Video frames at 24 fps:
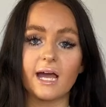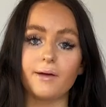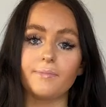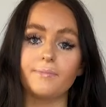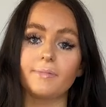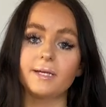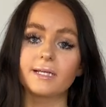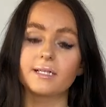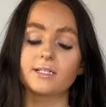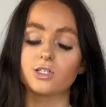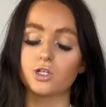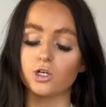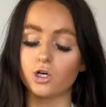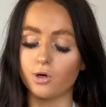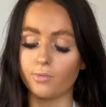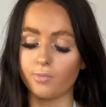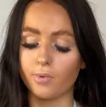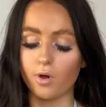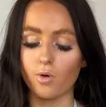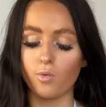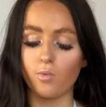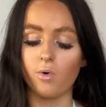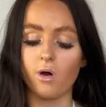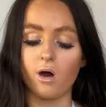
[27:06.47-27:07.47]
I picked up
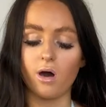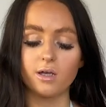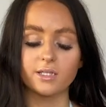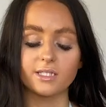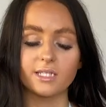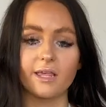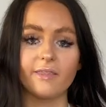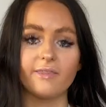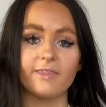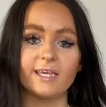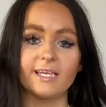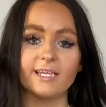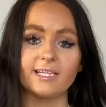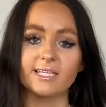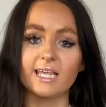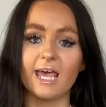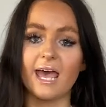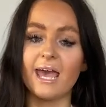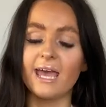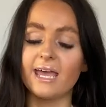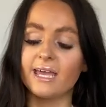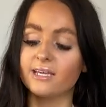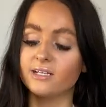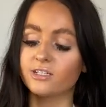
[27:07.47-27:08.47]
was these
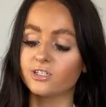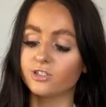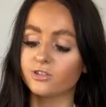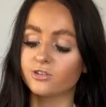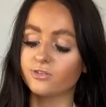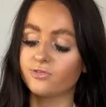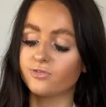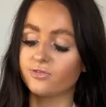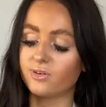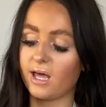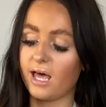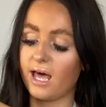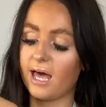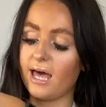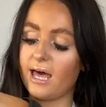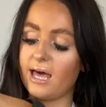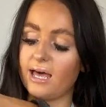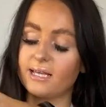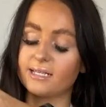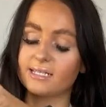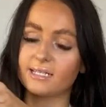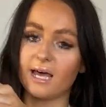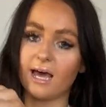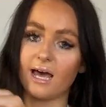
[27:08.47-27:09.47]
angel
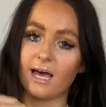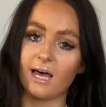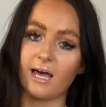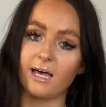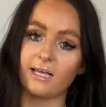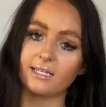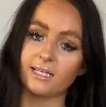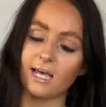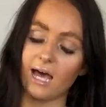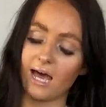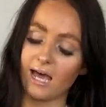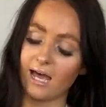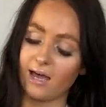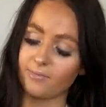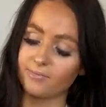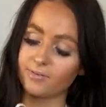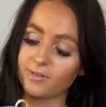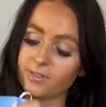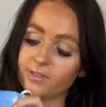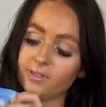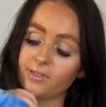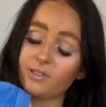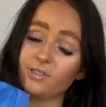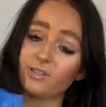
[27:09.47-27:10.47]
flares, as I
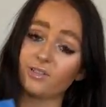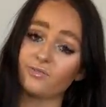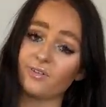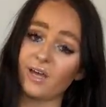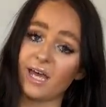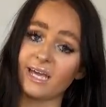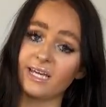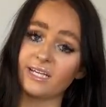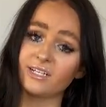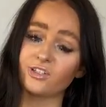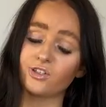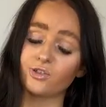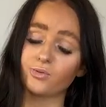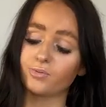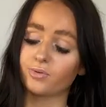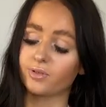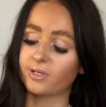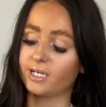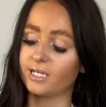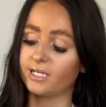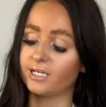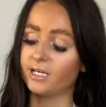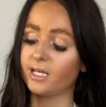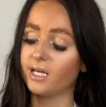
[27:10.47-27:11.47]
absolutely love angel
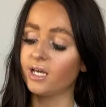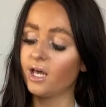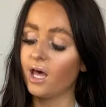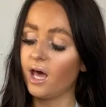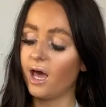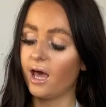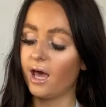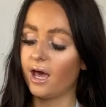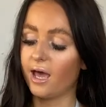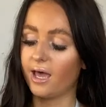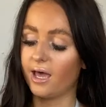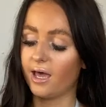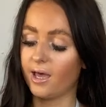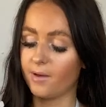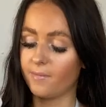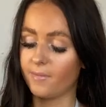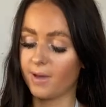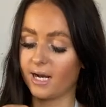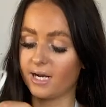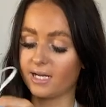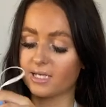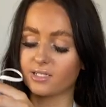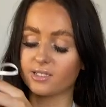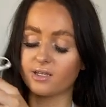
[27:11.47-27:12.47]
print, and
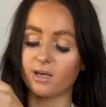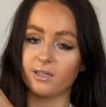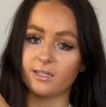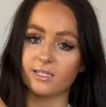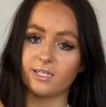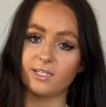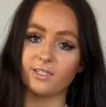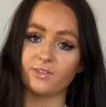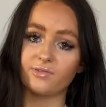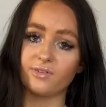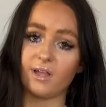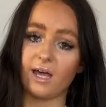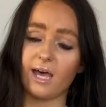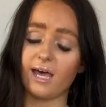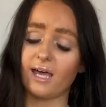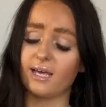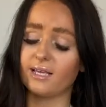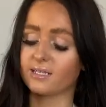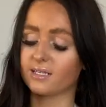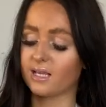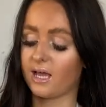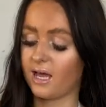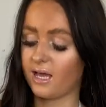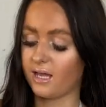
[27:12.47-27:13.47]
I saw these
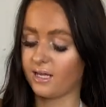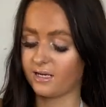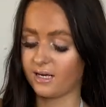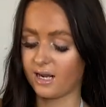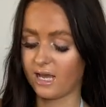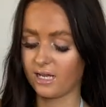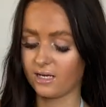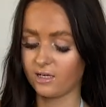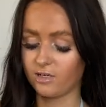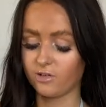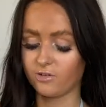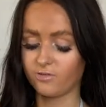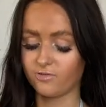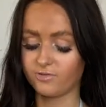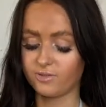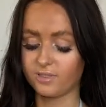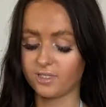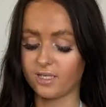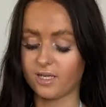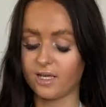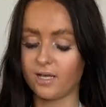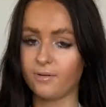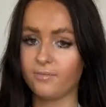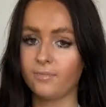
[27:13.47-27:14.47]
flares and I loved
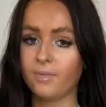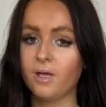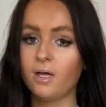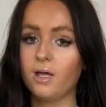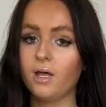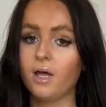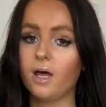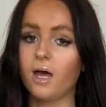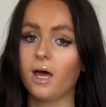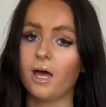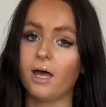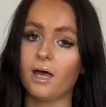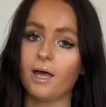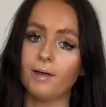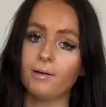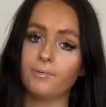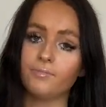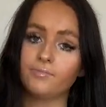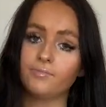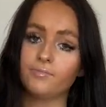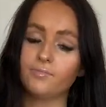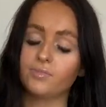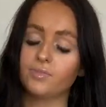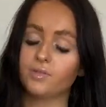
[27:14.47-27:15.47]
them.
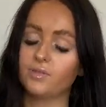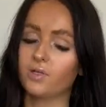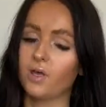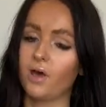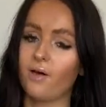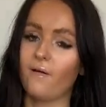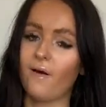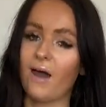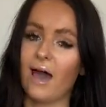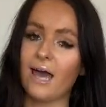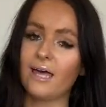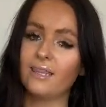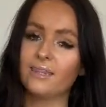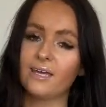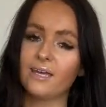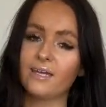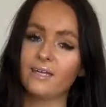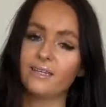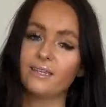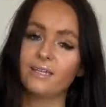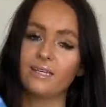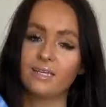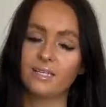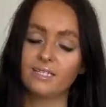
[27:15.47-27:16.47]
The
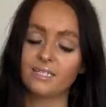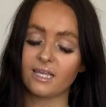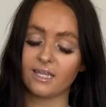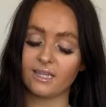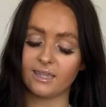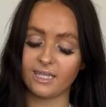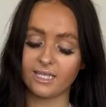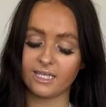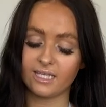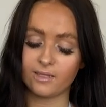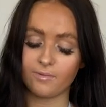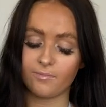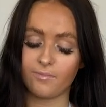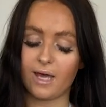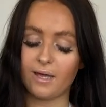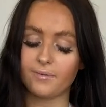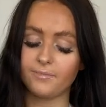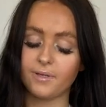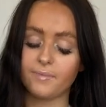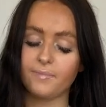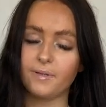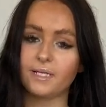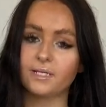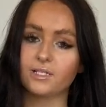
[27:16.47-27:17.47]
only thing is I think they might
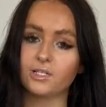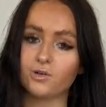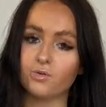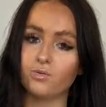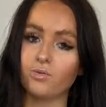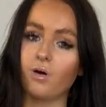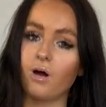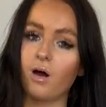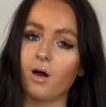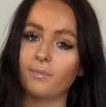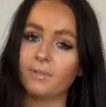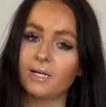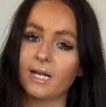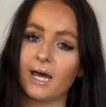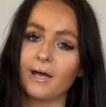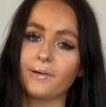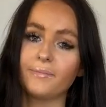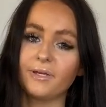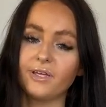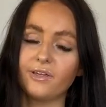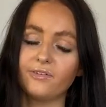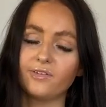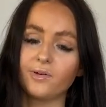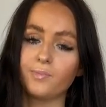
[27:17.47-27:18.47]
be a bit too warm in
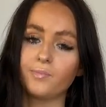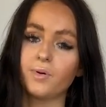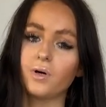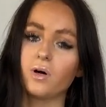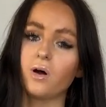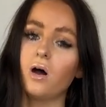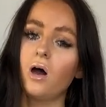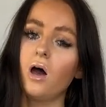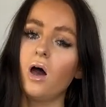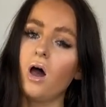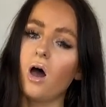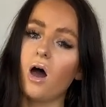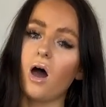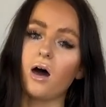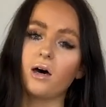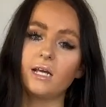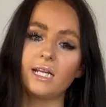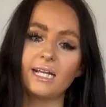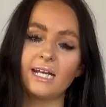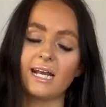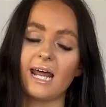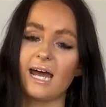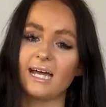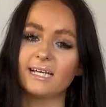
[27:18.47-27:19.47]
Ibiza, but on
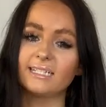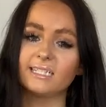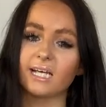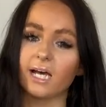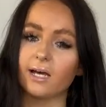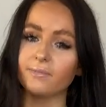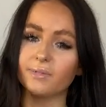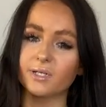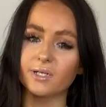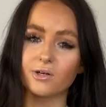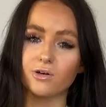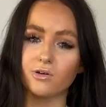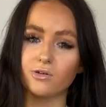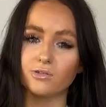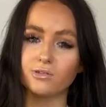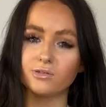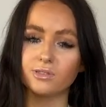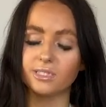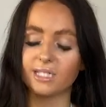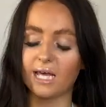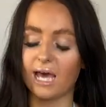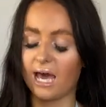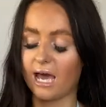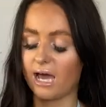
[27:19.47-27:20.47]
a night time it
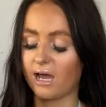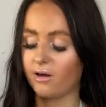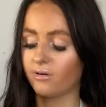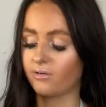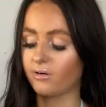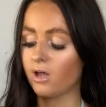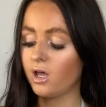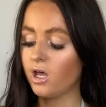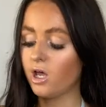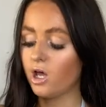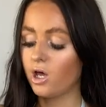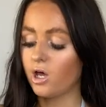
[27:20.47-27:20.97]
cools down.